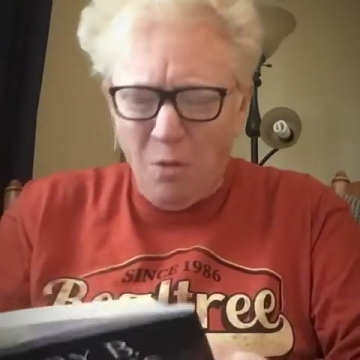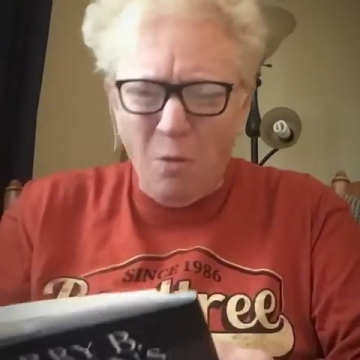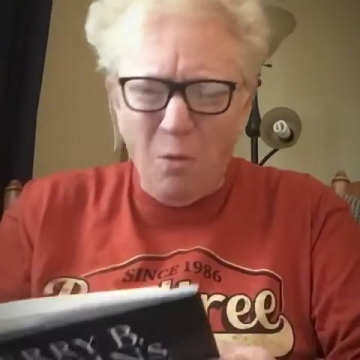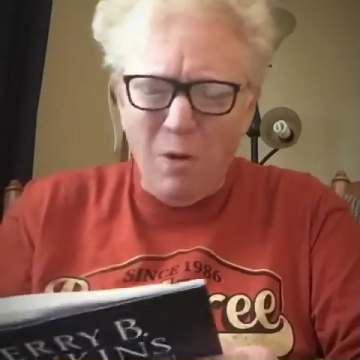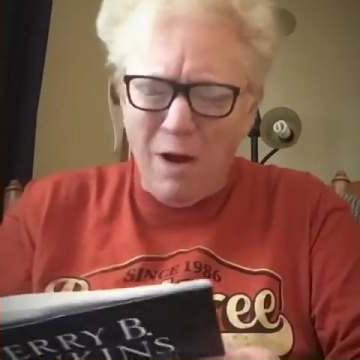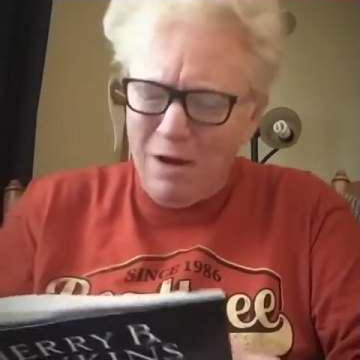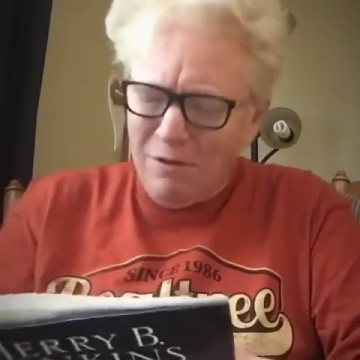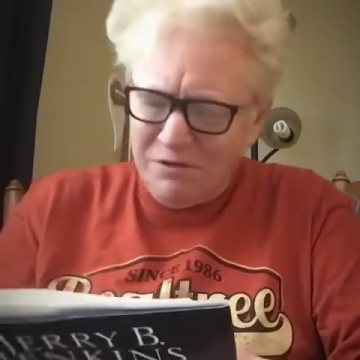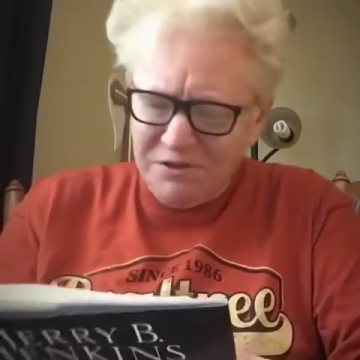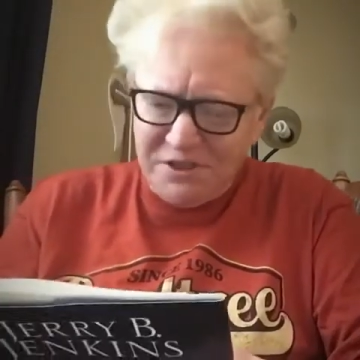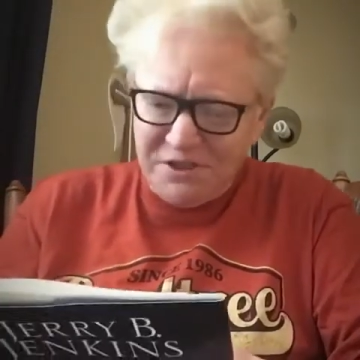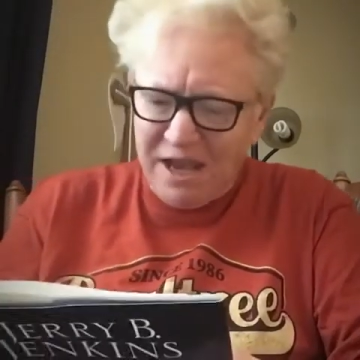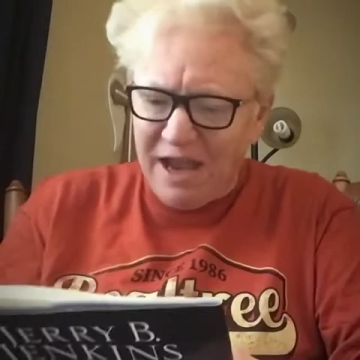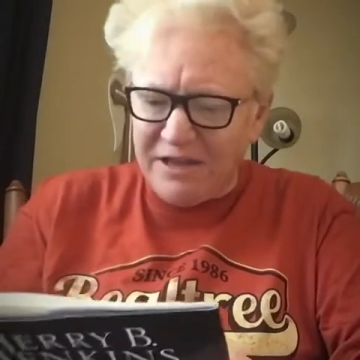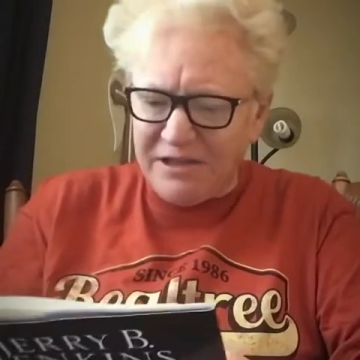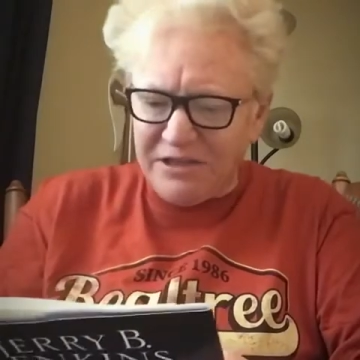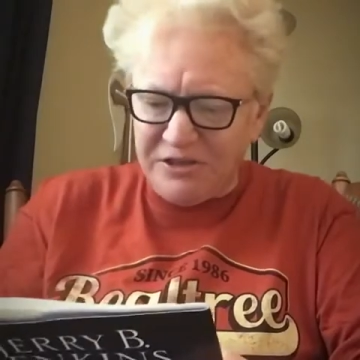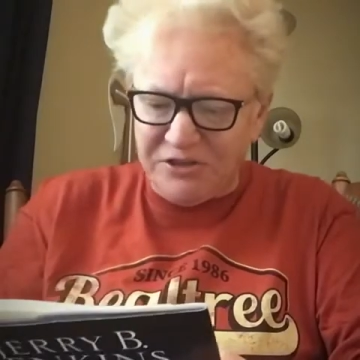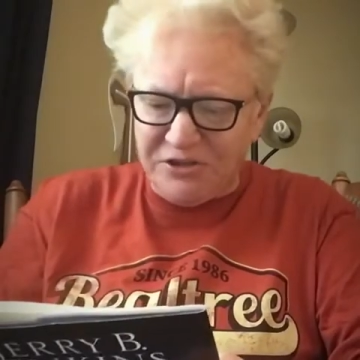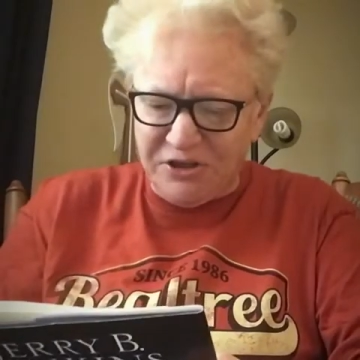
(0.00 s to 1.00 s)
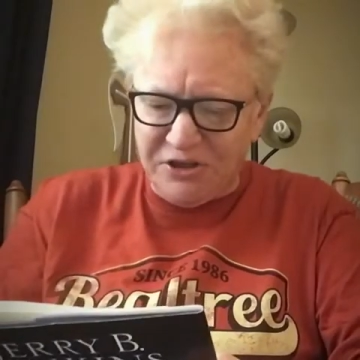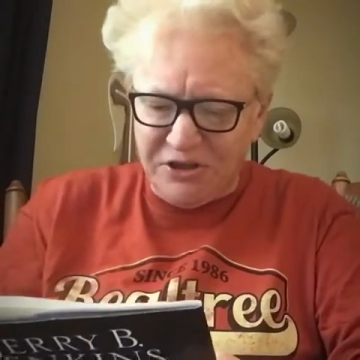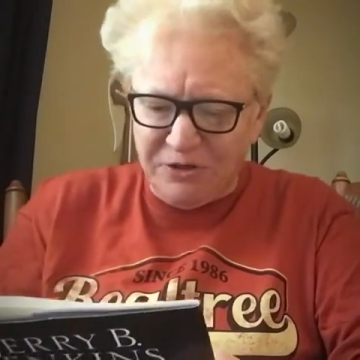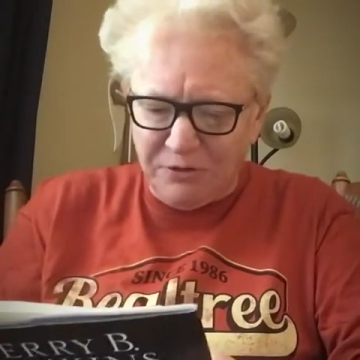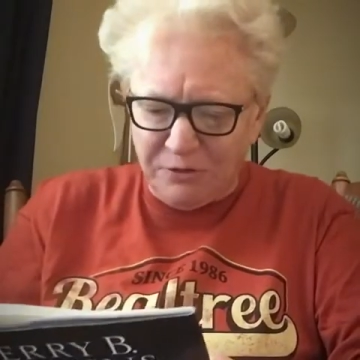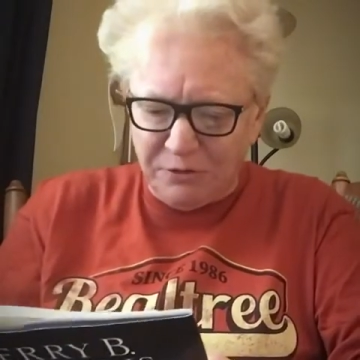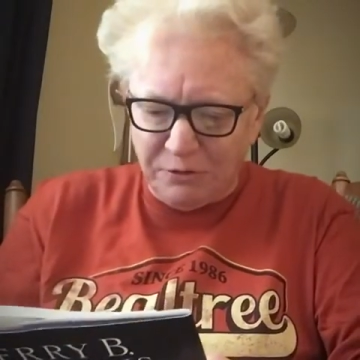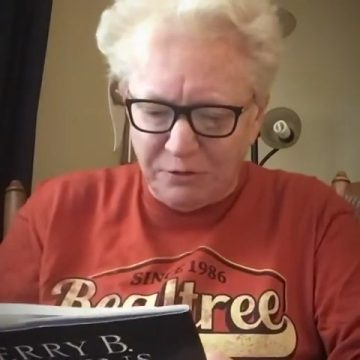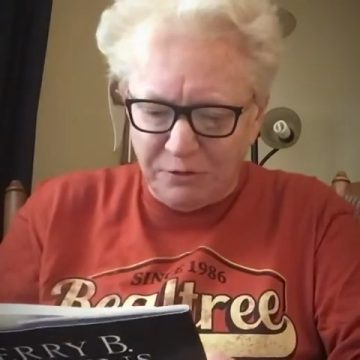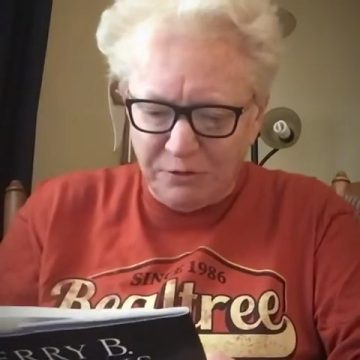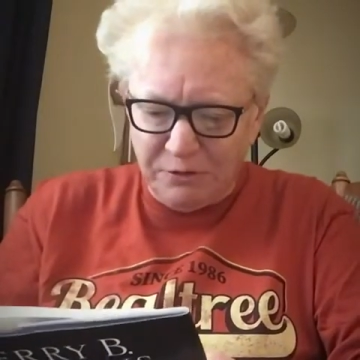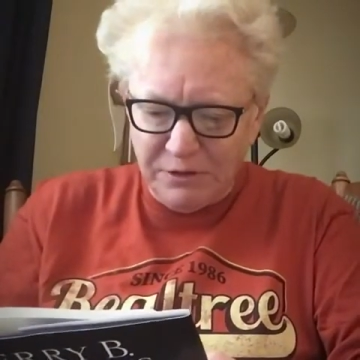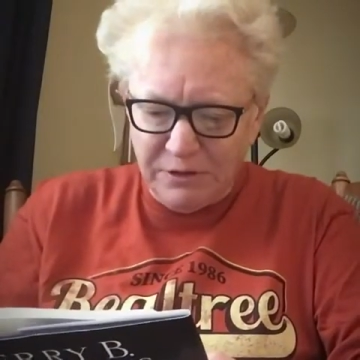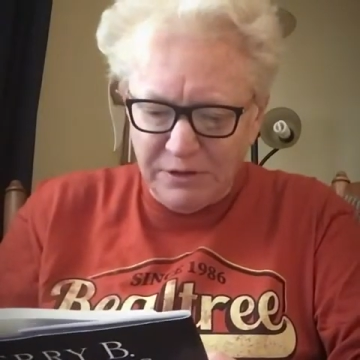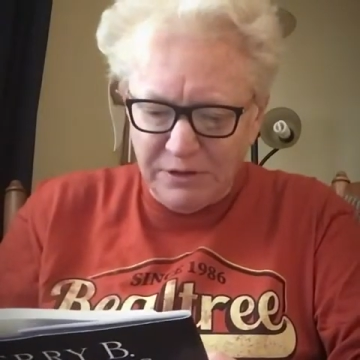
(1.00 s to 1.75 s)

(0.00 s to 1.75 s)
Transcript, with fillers: What was I to do?